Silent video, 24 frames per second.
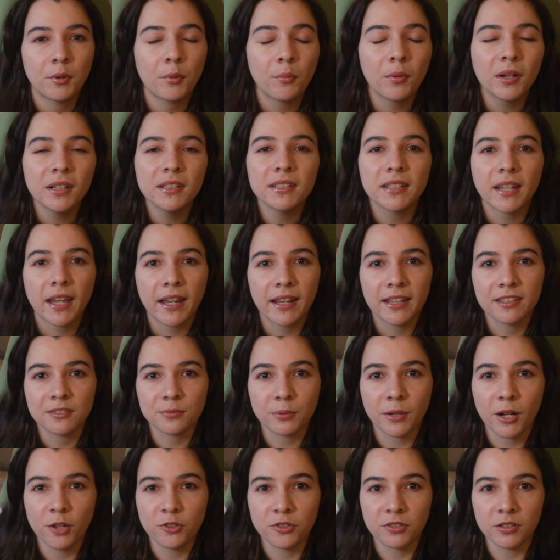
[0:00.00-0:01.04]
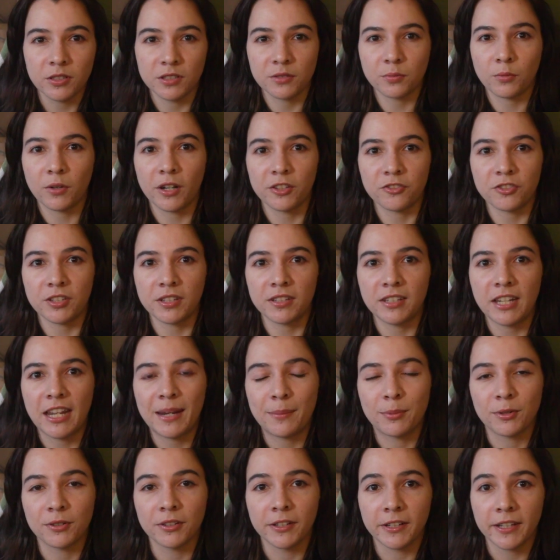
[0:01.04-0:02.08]
But one day, as Roger is watching
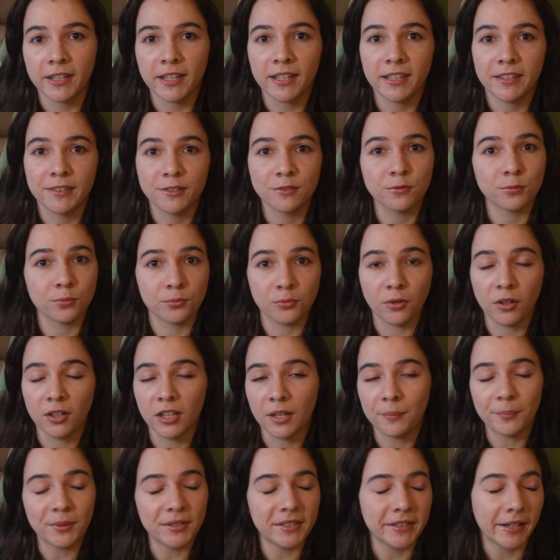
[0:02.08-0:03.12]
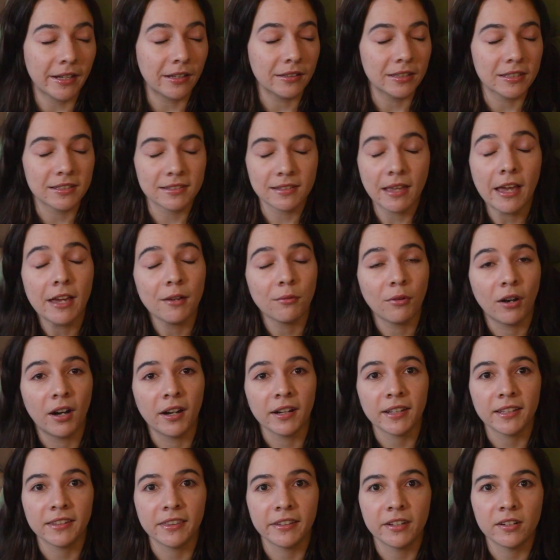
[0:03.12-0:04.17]
neighborhood kids roll up and down the
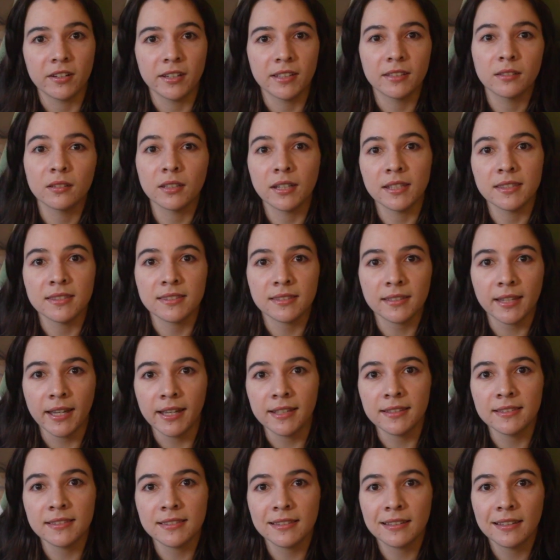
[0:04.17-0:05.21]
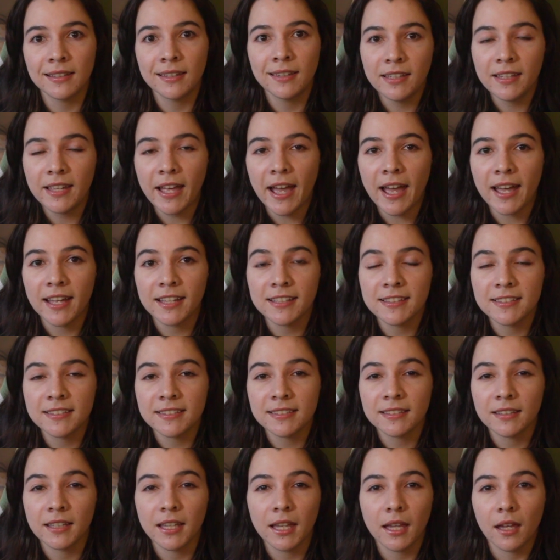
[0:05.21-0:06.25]
sidewalk in their inline skates, he
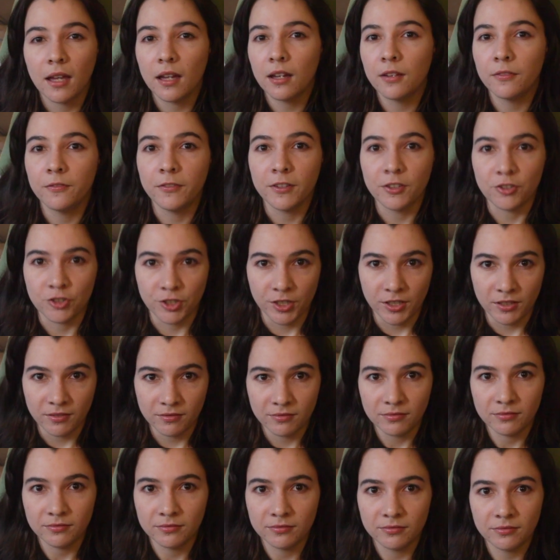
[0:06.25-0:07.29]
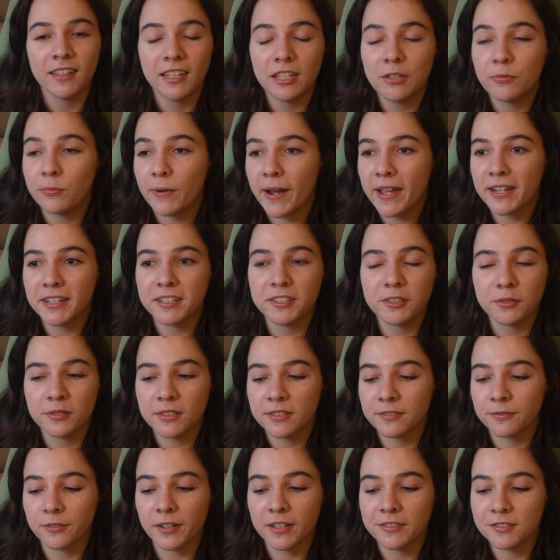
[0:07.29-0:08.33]
has a vision. He ran into
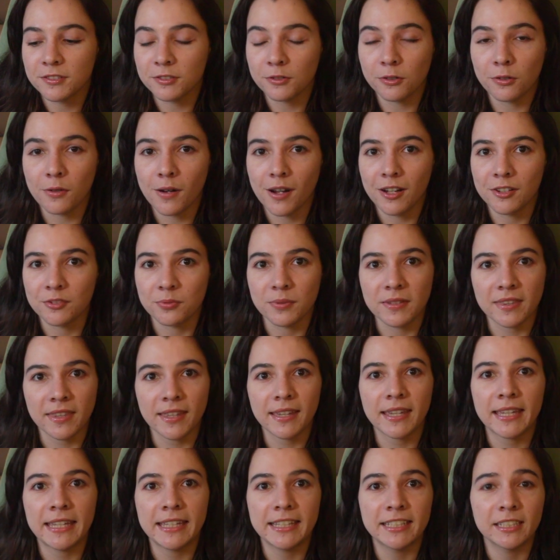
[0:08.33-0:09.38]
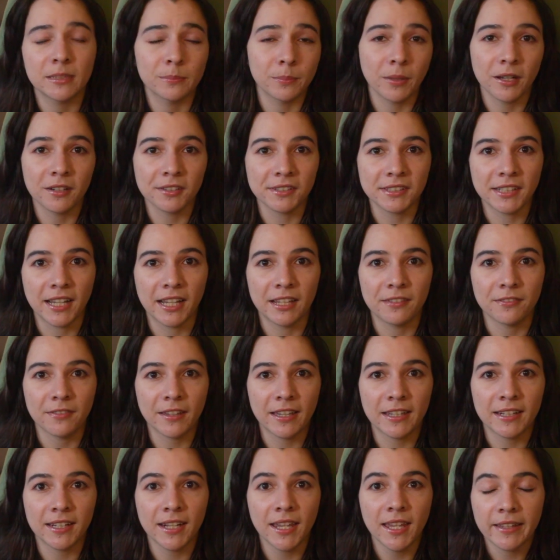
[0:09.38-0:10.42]
his friend's garage with a heated butter knife
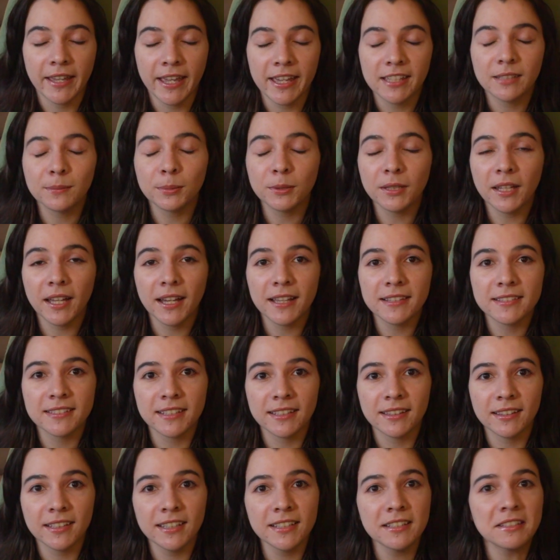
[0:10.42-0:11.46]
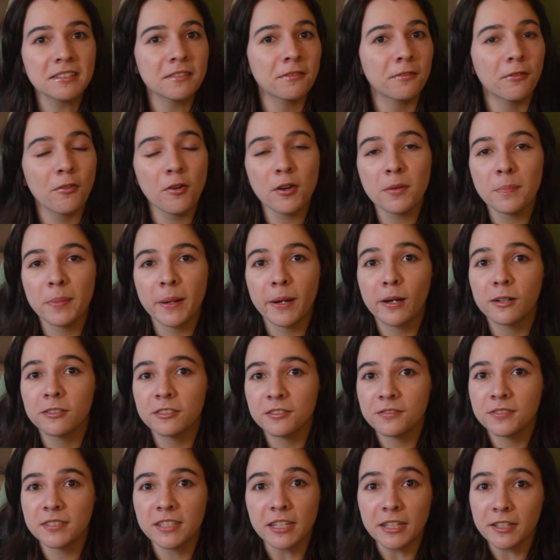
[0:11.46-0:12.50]
and cannibalized at least four pairs
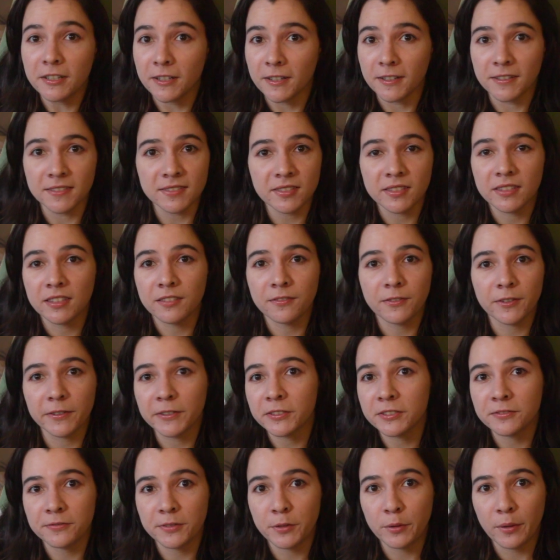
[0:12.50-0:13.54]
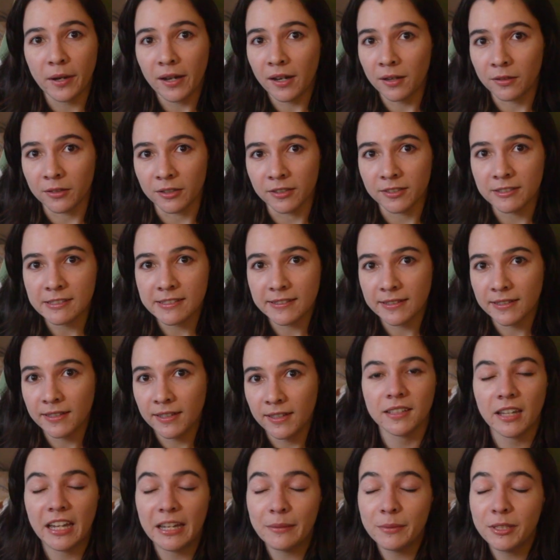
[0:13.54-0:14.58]
of sneakers in the first few hours.
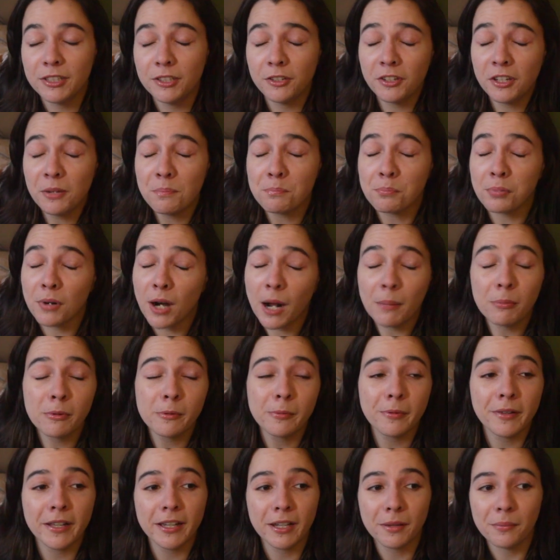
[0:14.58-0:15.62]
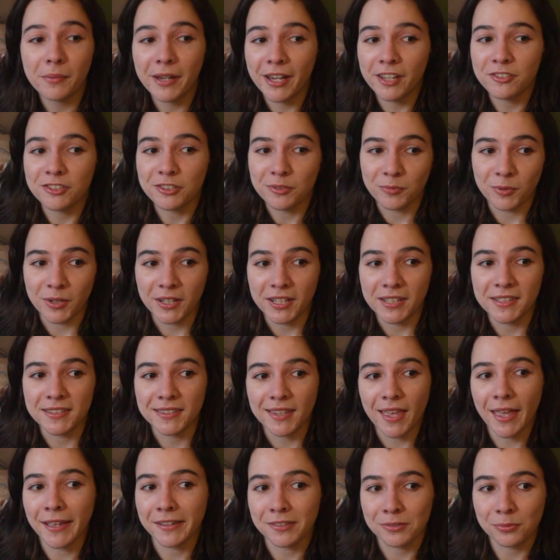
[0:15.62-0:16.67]
I mean, you can probably imagine what his
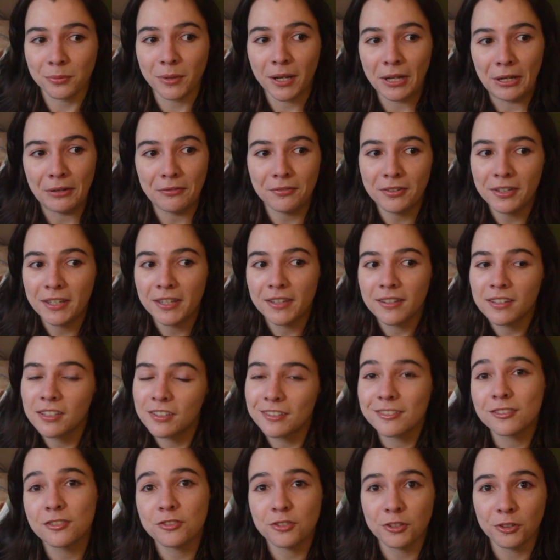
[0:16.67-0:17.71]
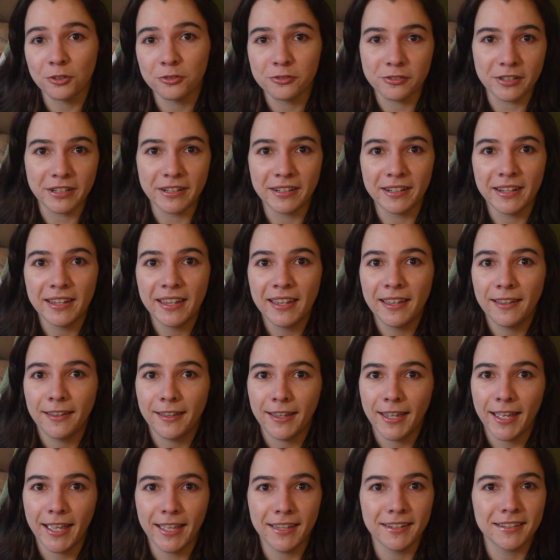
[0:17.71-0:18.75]
ex-wife, his children,
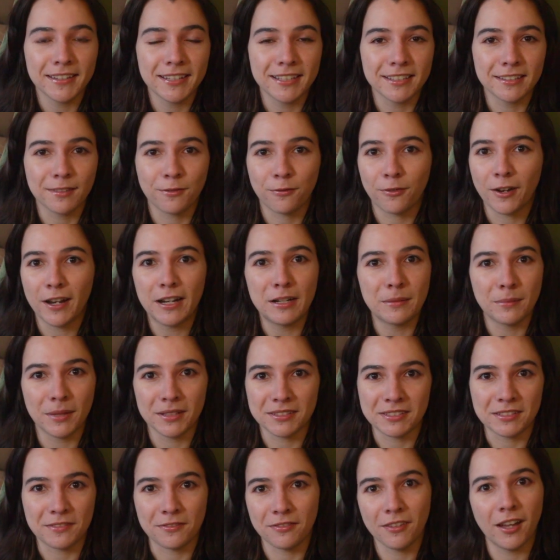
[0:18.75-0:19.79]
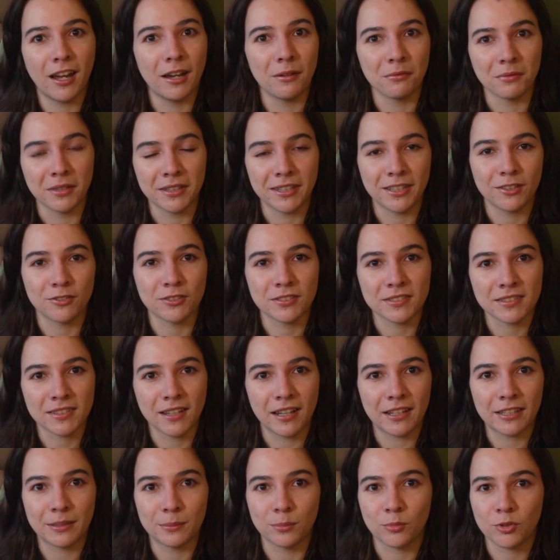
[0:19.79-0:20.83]
and his friend must have thought when they just saw
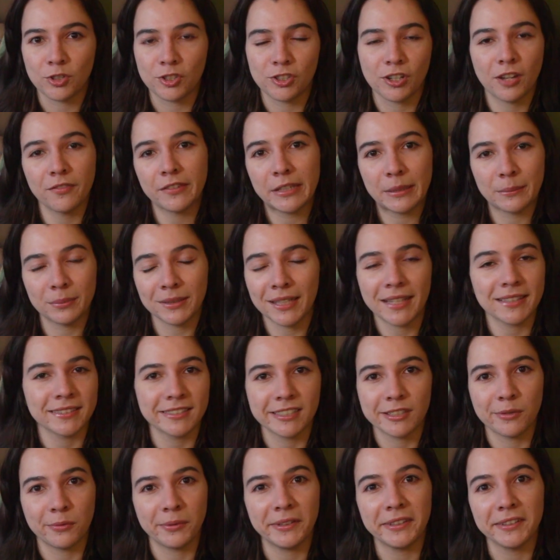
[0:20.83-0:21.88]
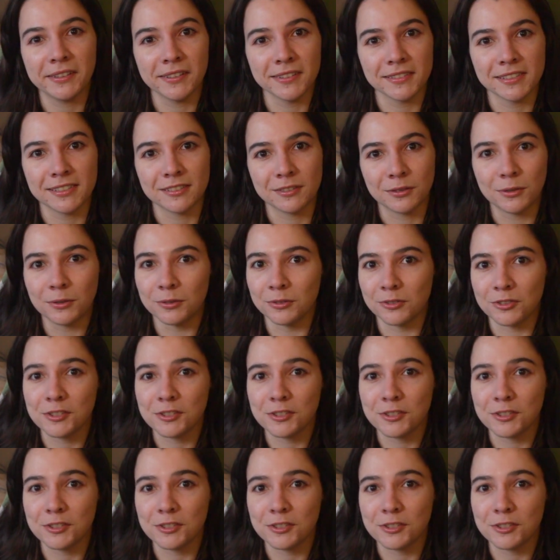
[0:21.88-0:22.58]
him shoving plastic wheels into old